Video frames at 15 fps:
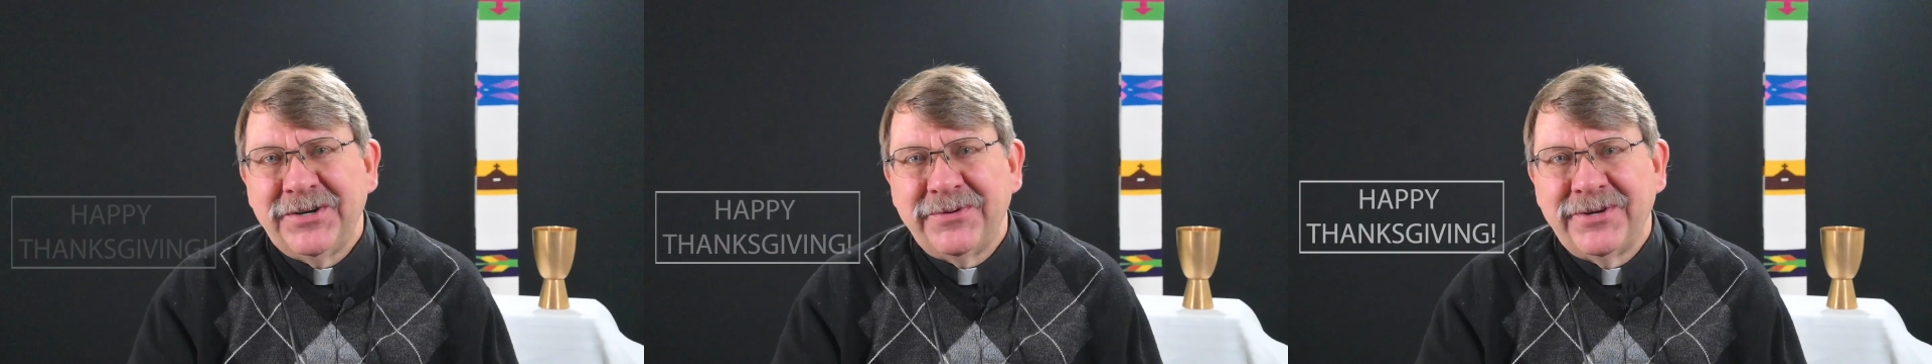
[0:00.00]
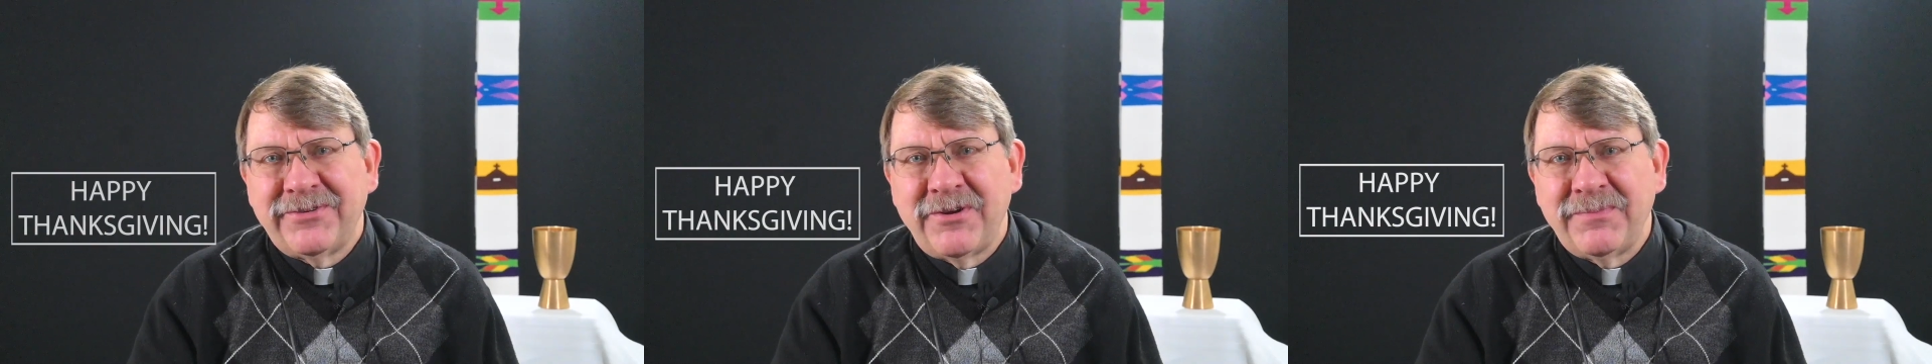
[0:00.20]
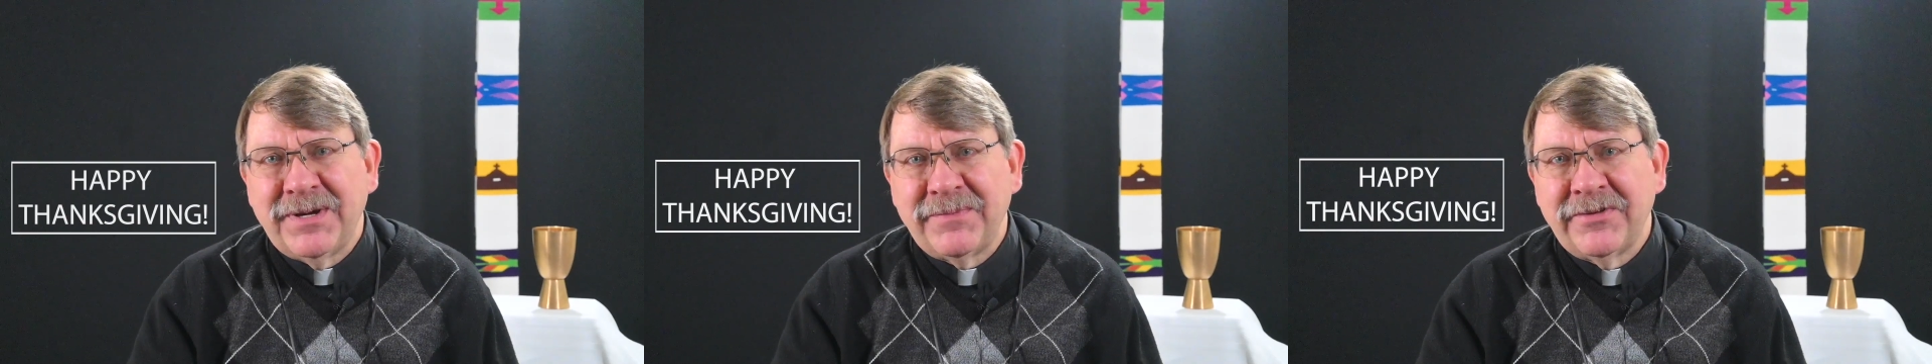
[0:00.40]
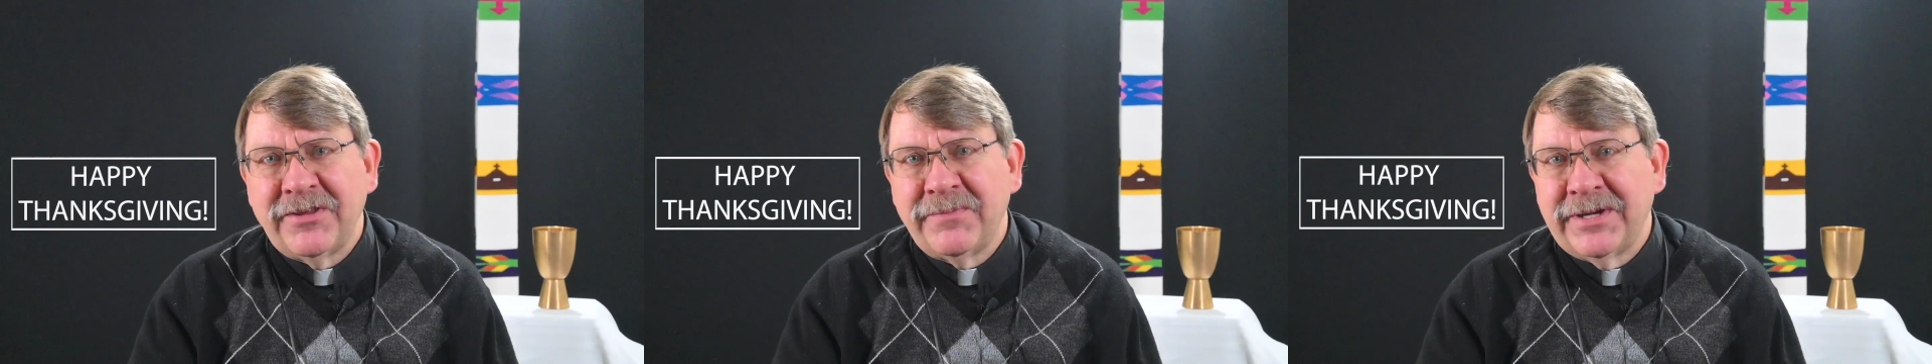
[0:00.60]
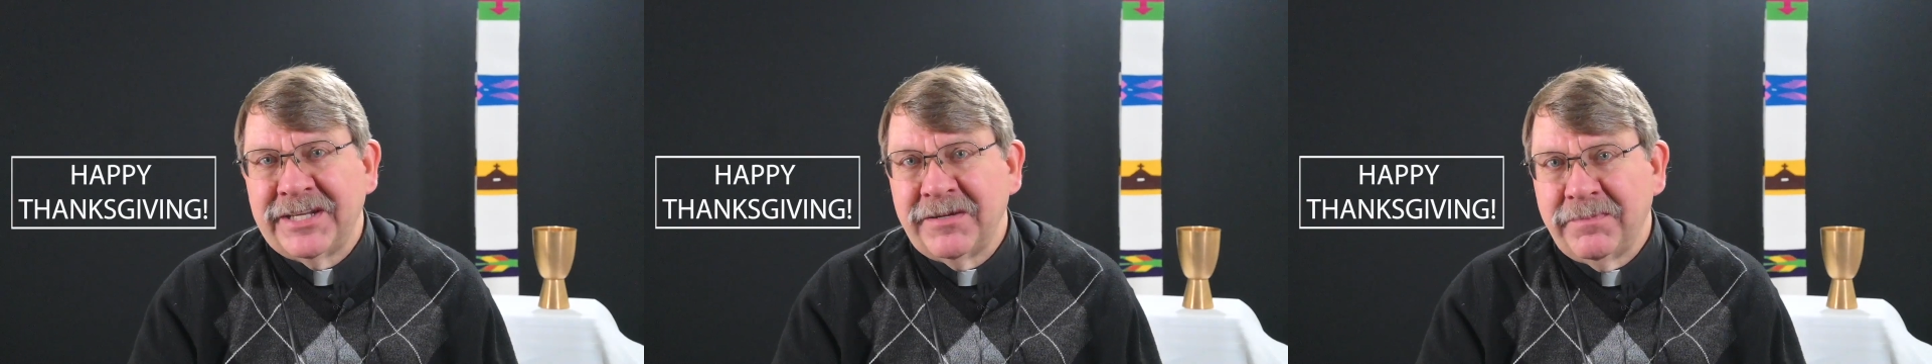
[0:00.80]
we remember
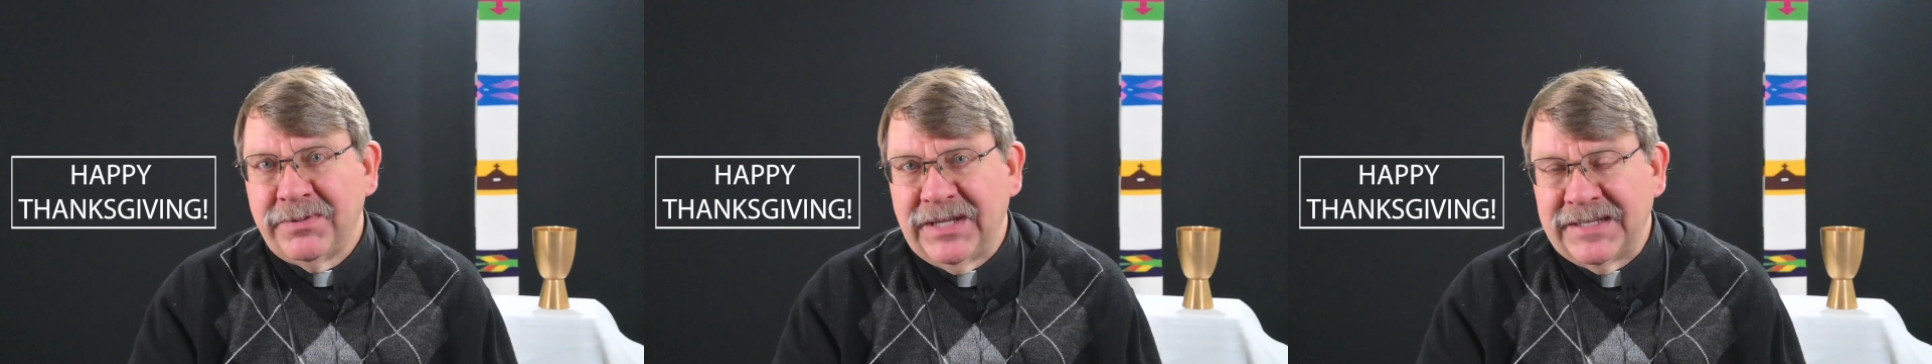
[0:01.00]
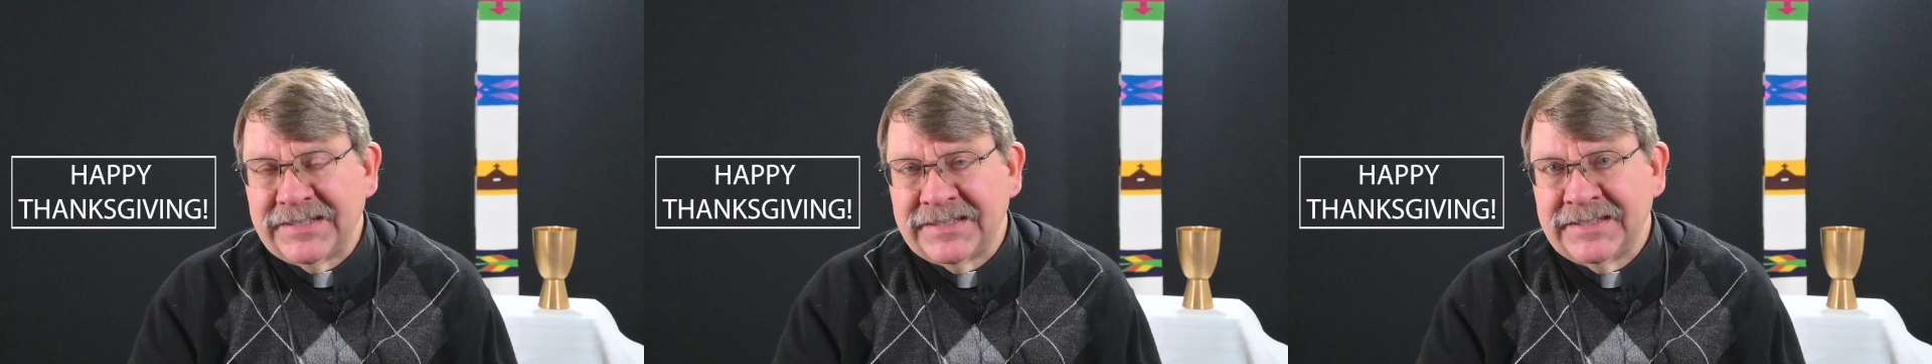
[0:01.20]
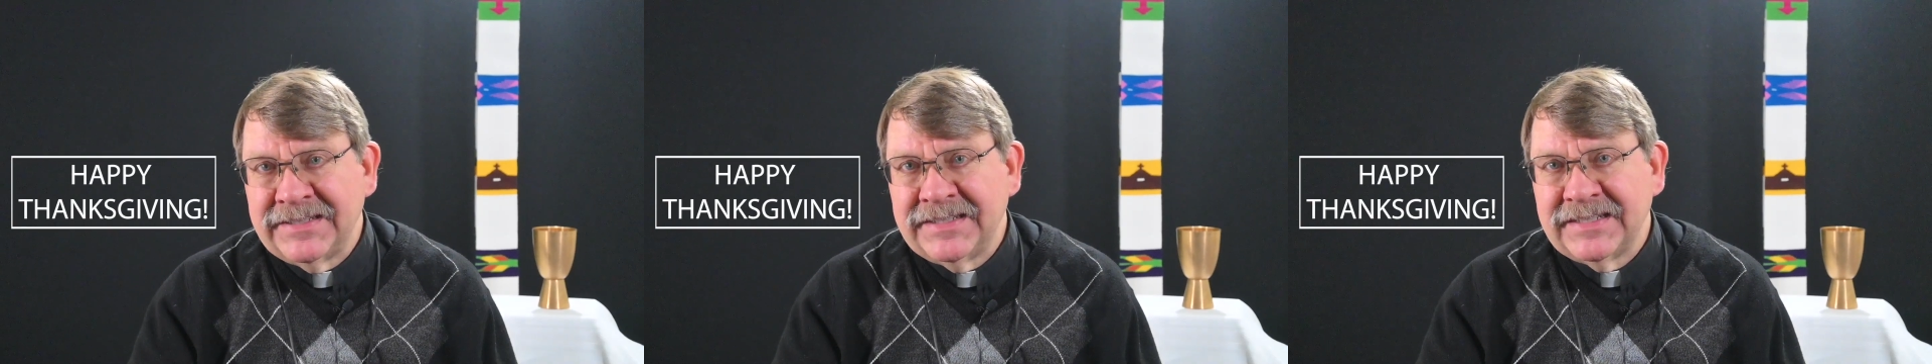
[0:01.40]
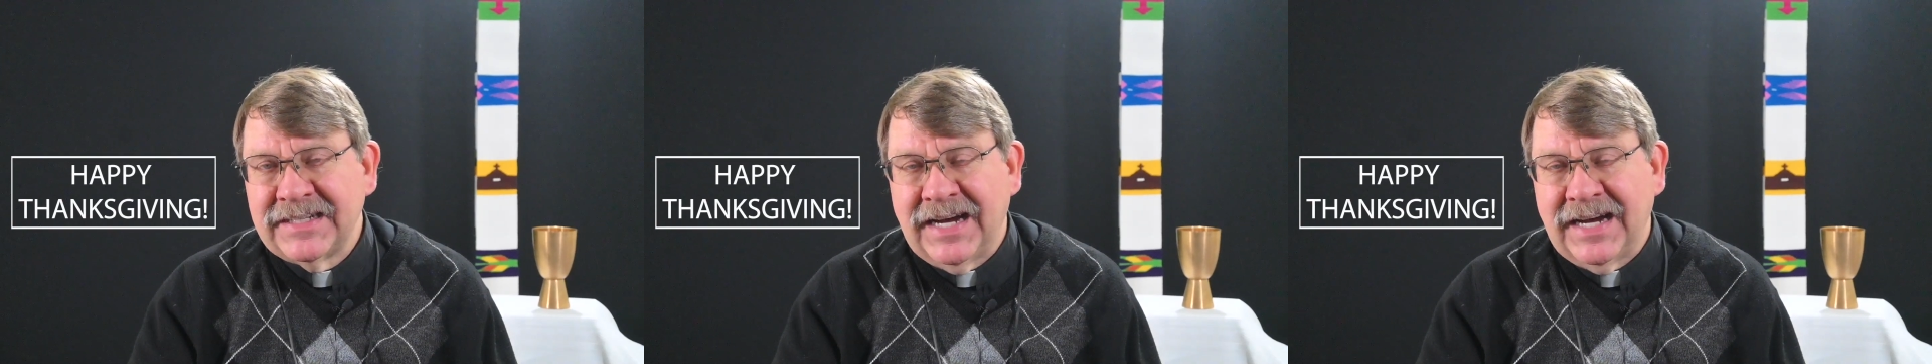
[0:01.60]
the many blessings